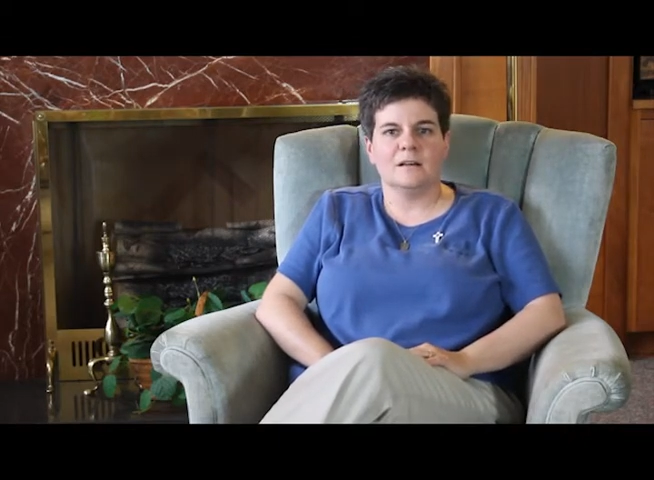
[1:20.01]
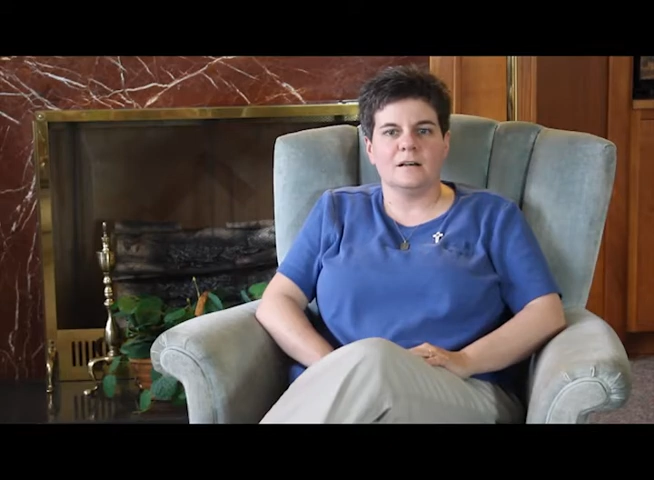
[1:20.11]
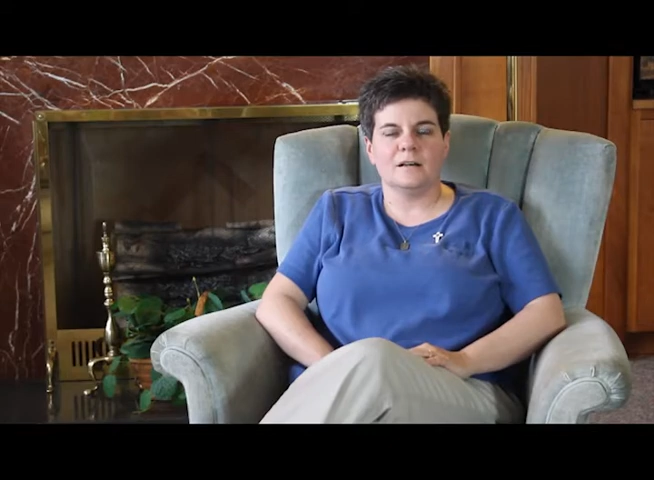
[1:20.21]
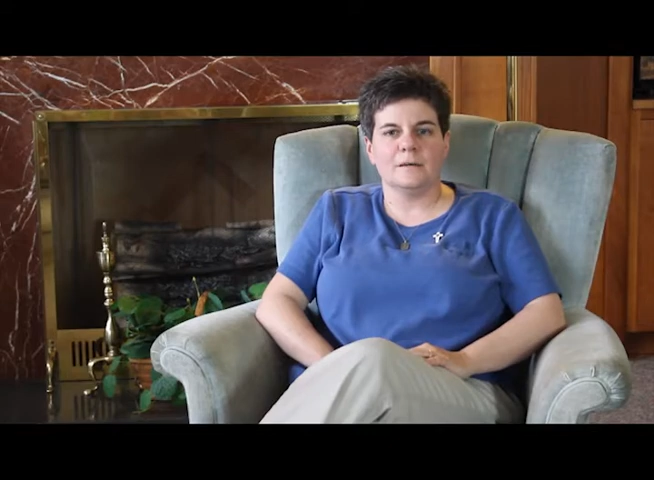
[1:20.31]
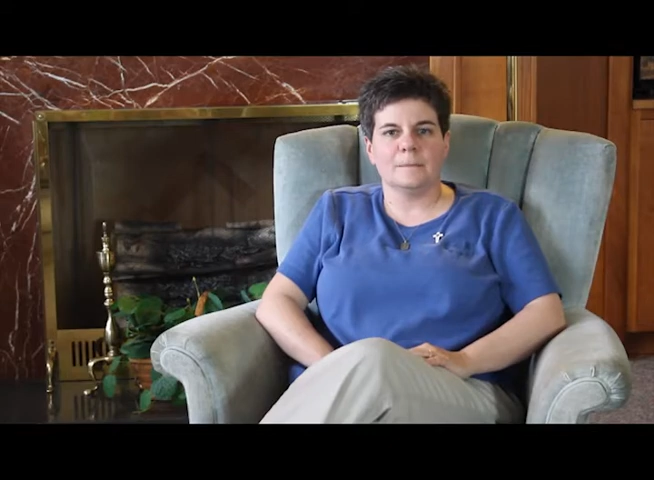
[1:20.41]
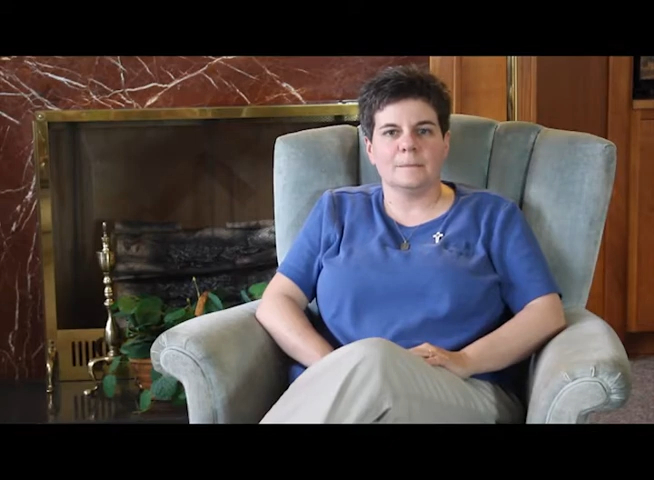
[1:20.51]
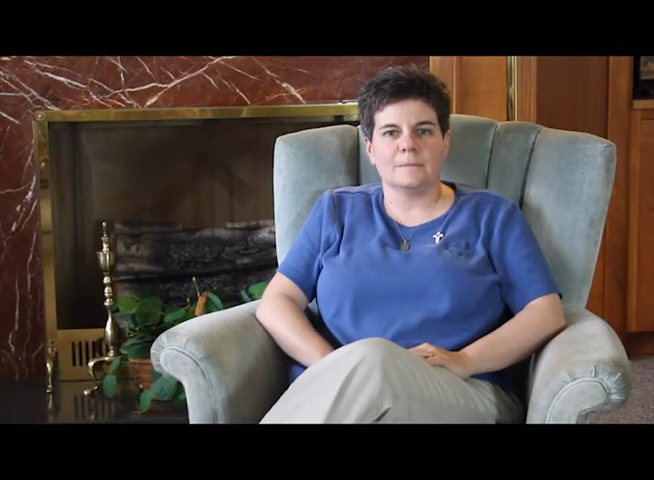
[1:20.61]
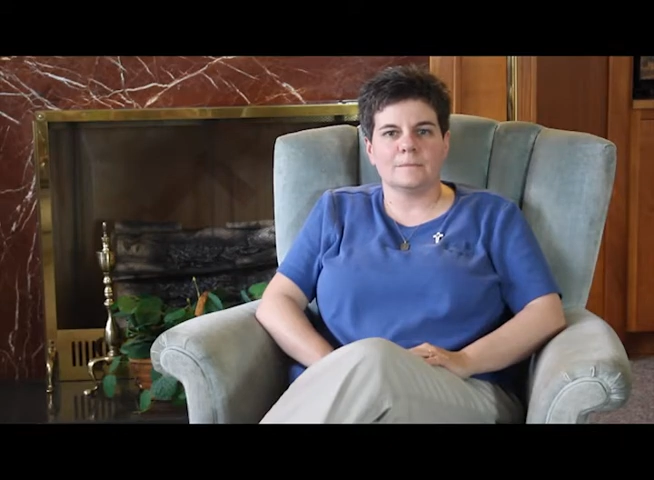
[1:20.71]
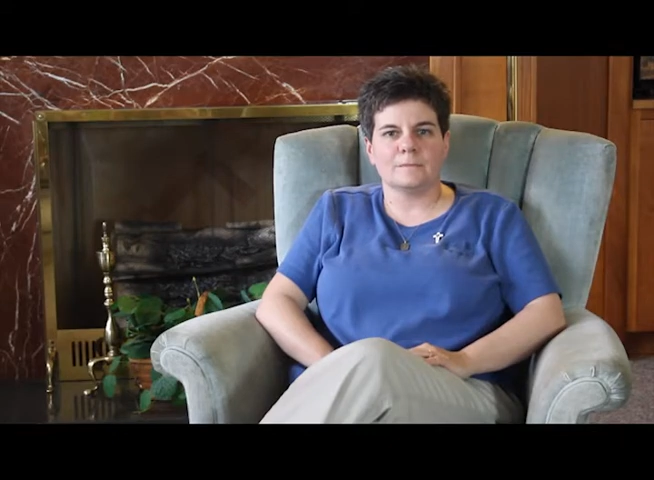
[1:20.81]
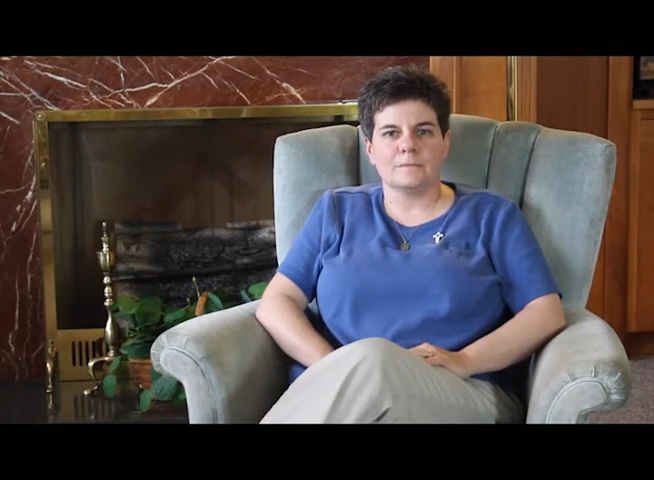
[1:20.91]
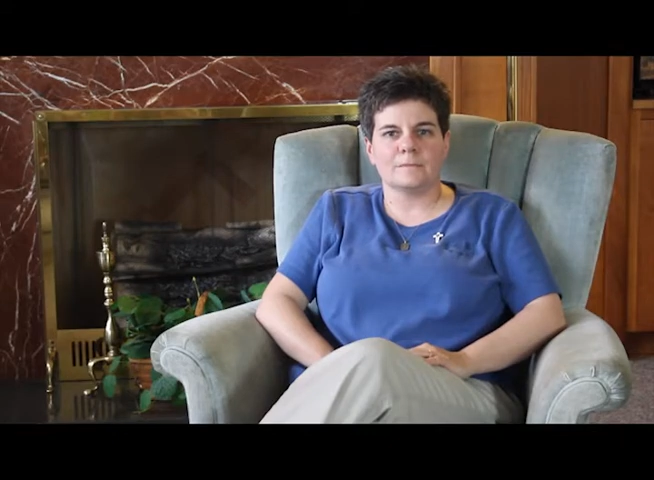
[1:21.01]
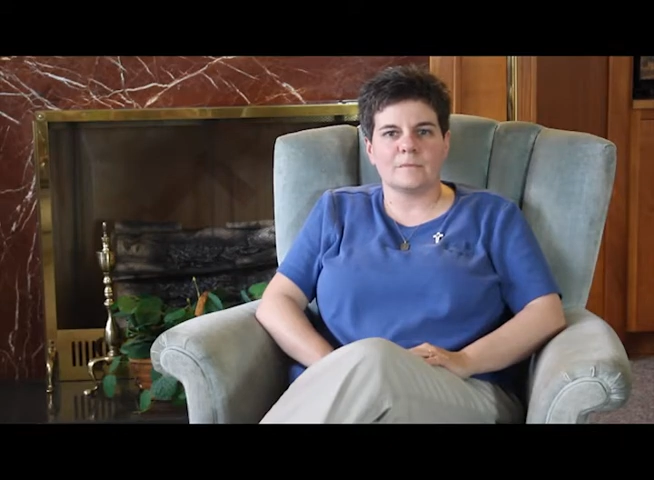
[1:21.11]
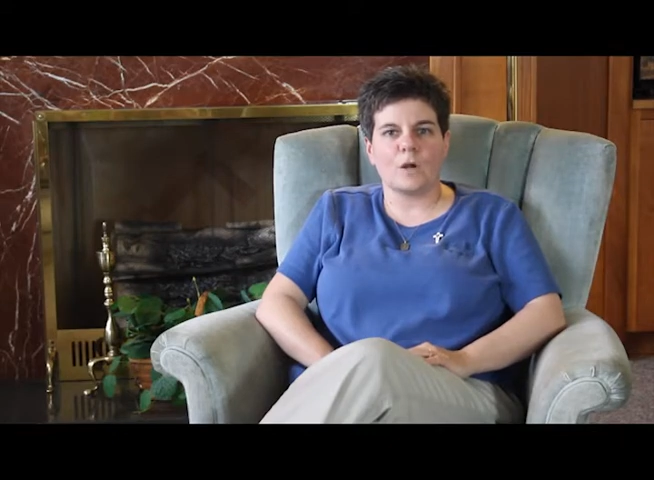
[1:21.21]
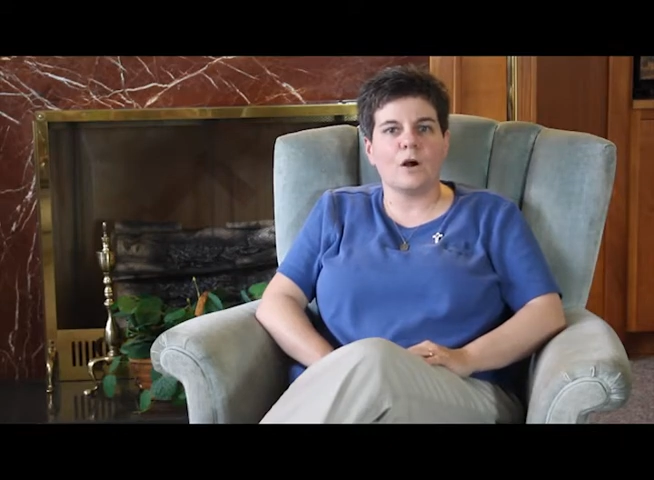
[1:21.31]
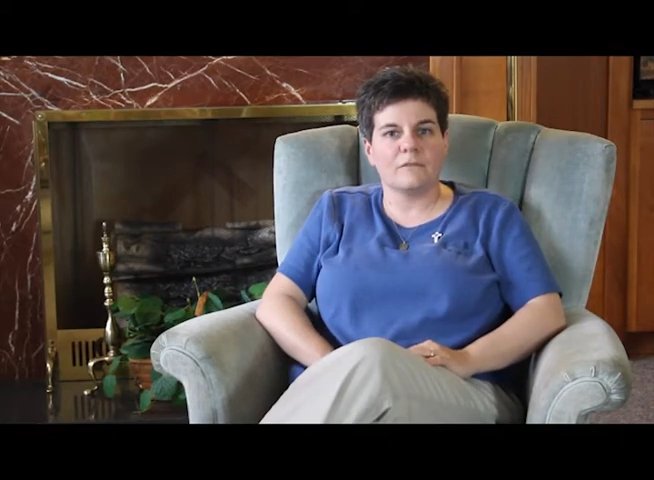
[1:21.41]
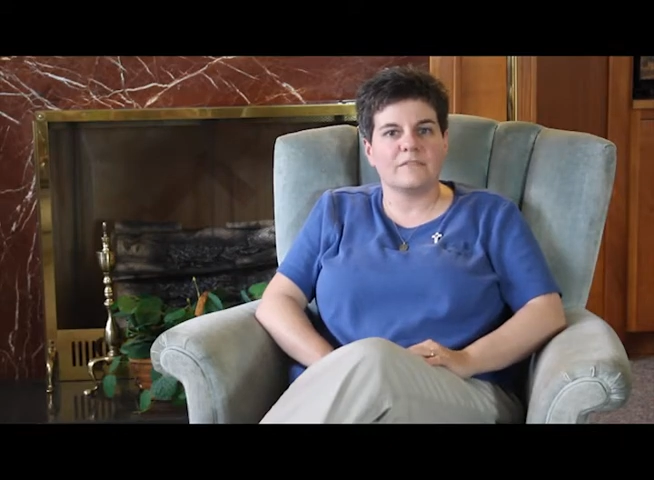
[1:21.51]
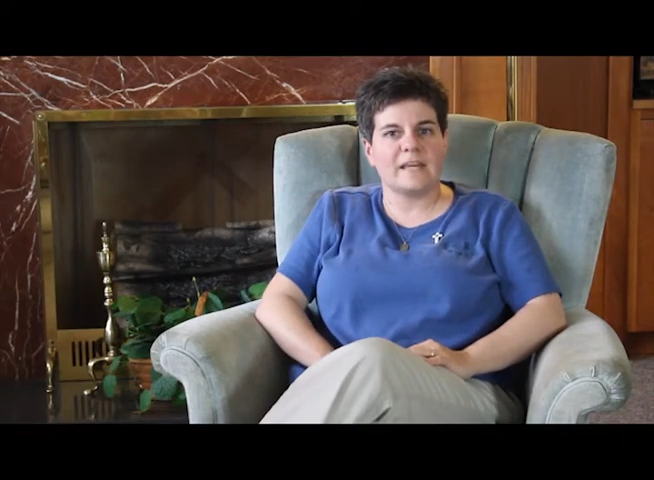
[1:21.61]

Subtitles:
of